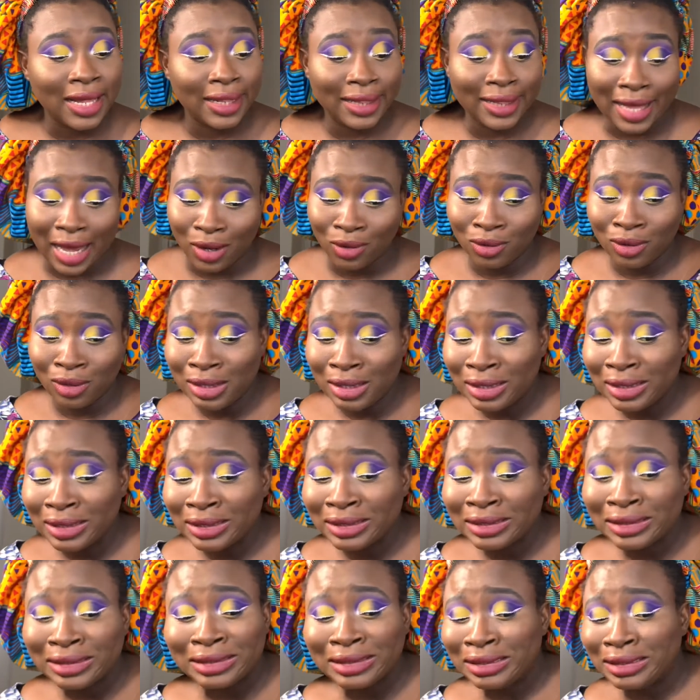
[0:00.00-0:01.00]
Now,
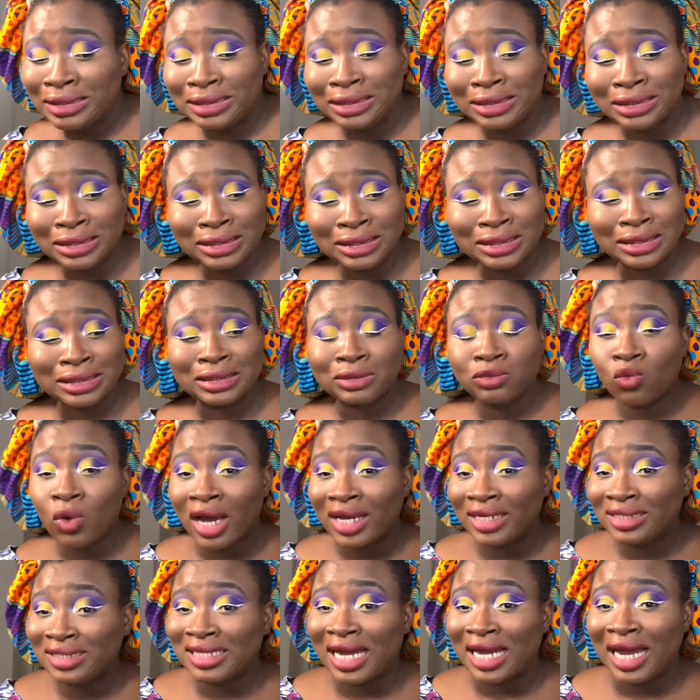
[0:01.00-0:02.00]
this
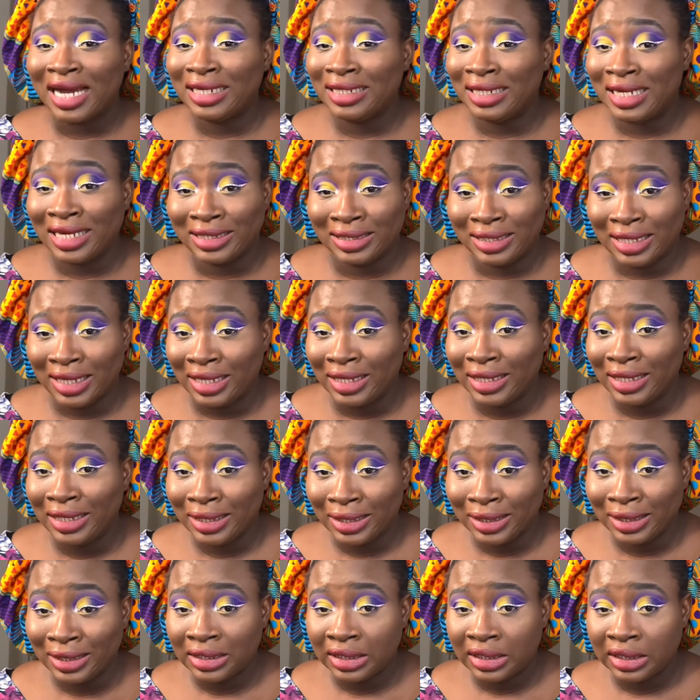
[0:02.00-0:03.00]
white
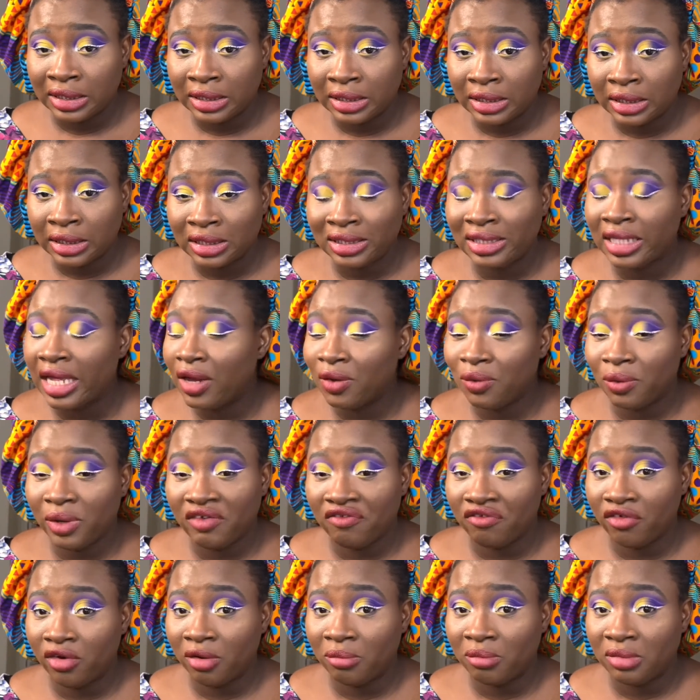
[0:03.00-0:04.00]
eyeliner, stay
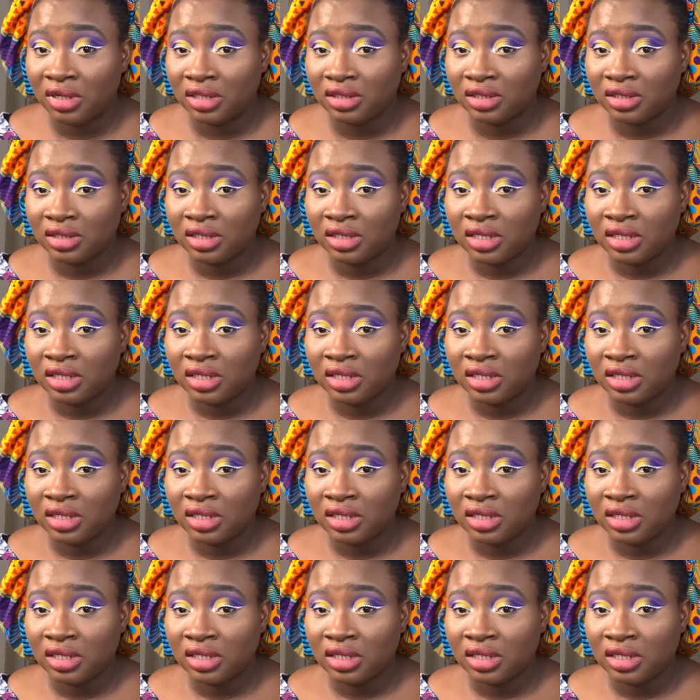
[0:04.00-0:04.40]
away from it.